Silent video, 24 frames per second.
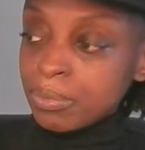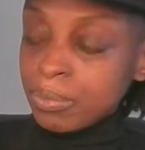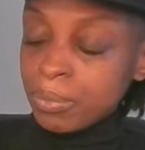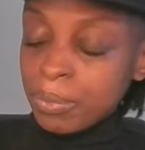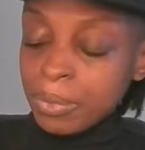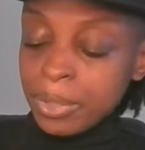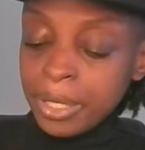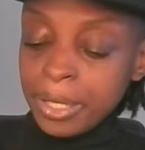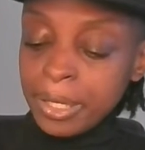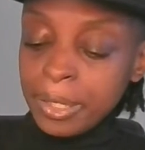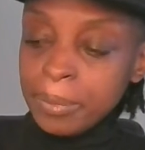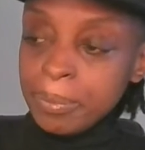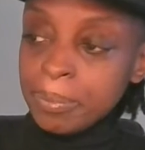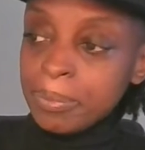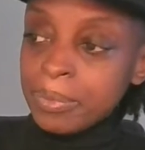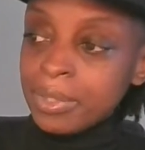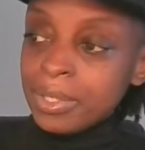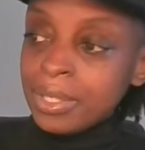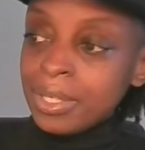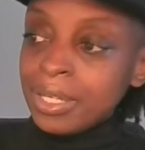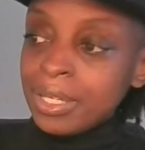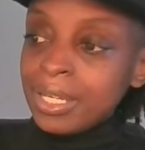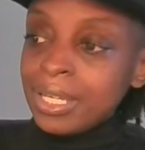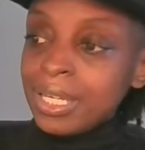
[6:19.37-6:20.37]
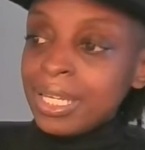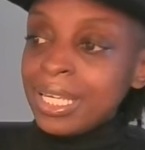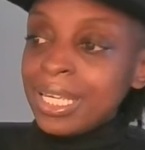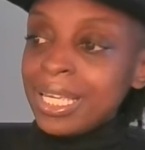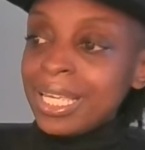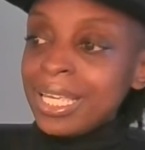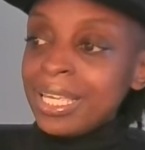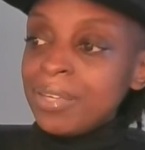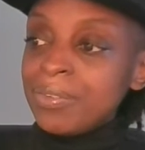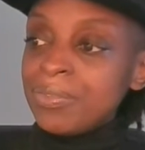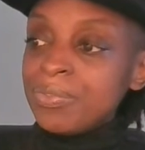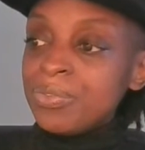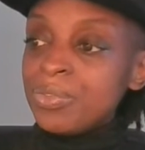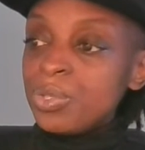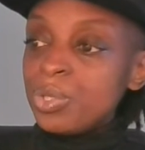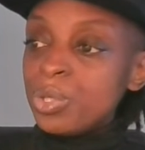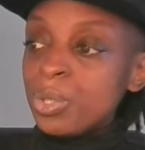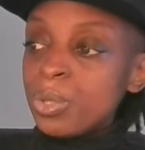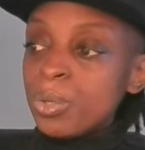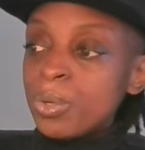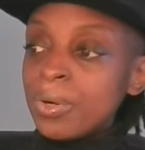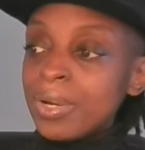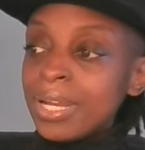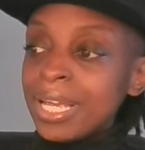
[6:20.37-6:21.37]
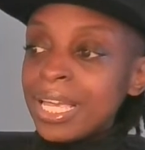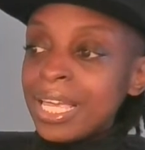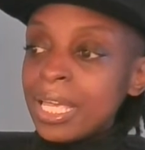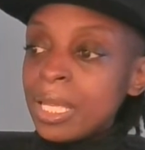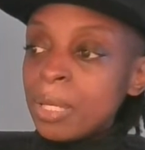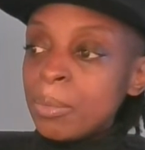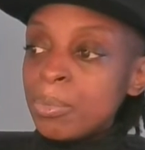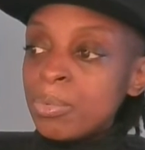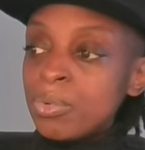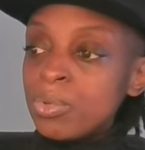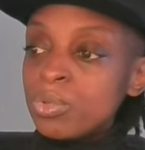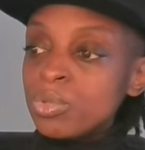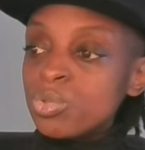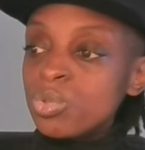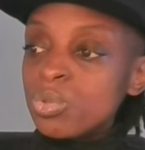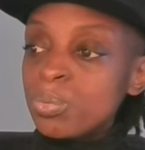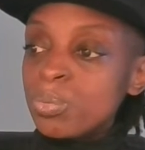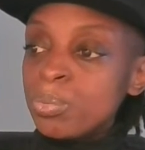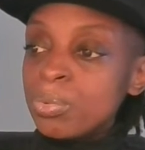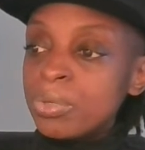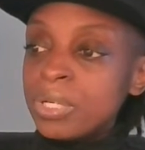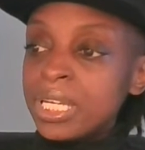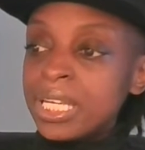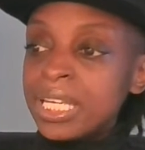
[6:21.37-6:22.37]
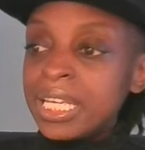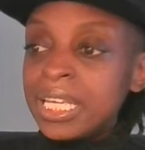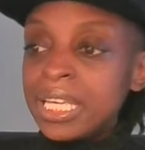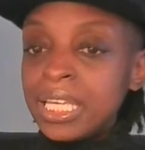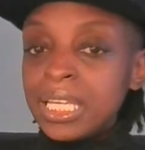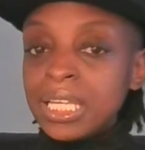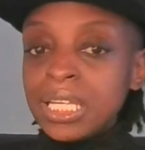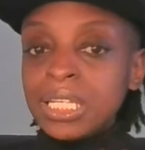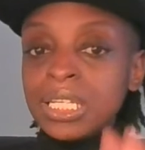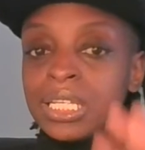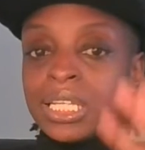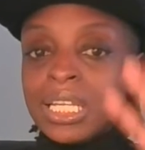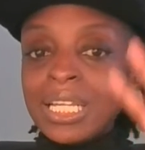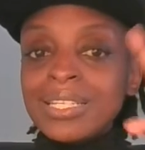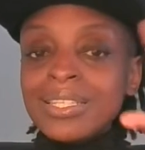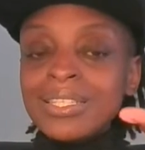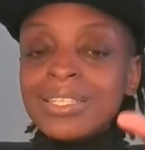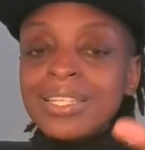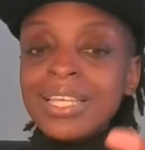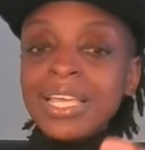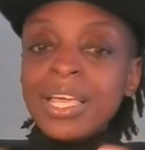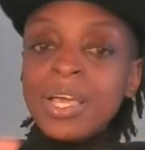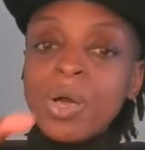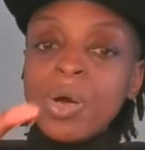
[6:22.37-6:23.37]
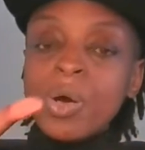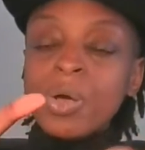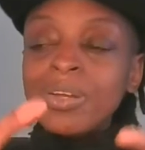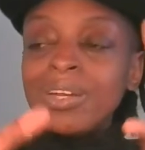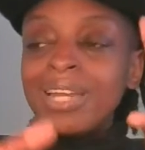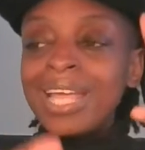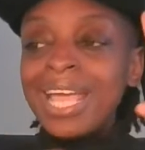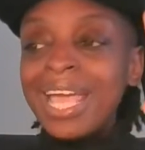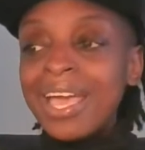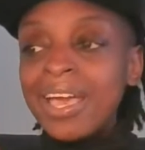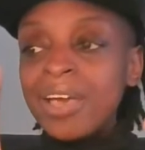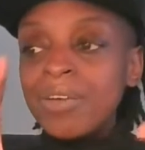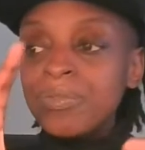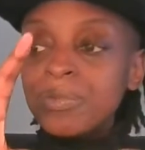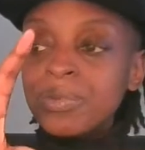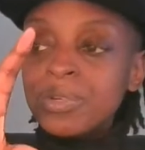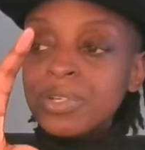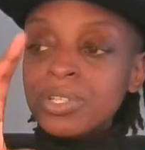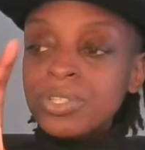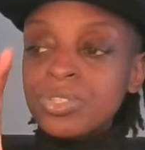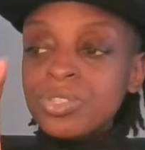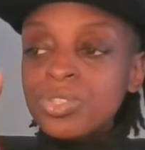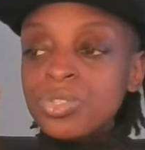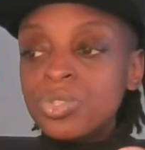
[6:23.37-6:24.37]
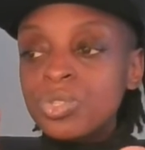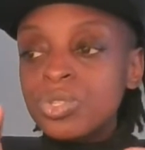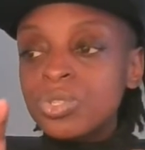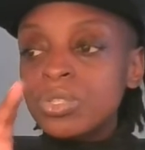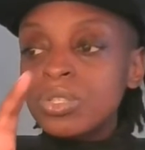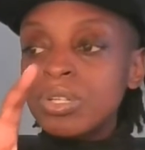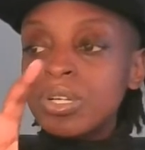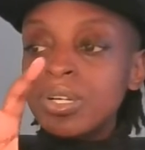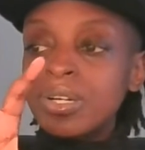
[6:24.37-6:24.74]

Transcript: right, if you're able to bring in, let's say on average,